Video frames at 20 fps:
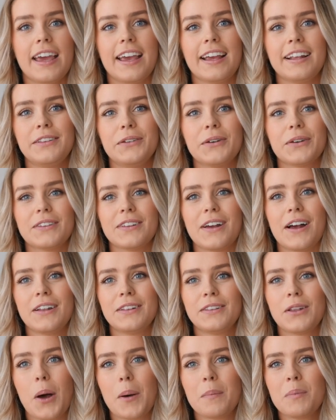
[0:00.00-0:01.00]
it looks a
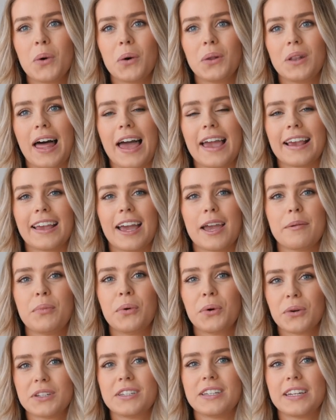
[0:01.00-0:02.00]
lot more like a
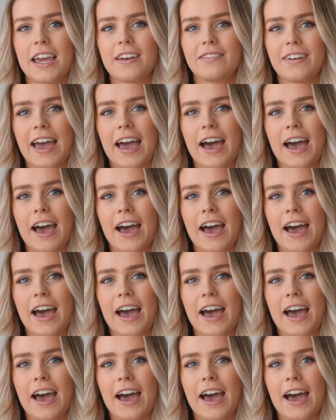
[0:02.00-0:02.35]
put together